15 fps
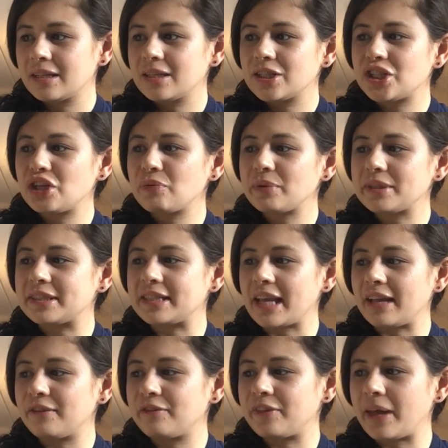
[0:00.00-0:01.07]
She will
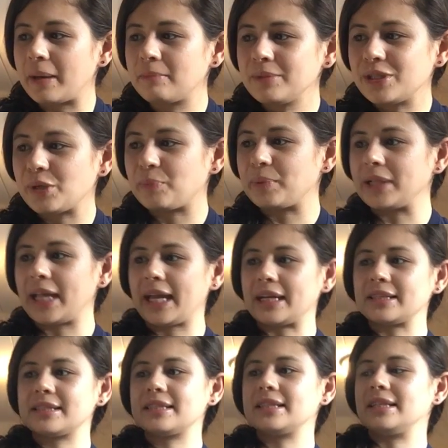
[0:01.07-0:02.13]
save them to
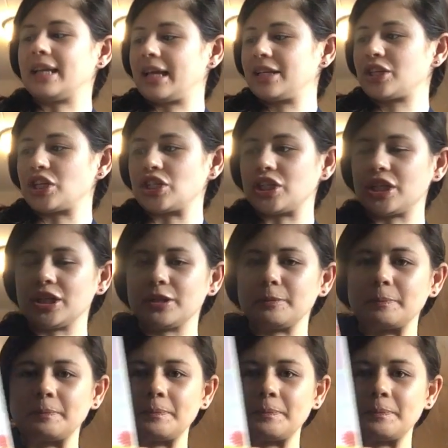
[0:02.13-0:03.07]
plant next year.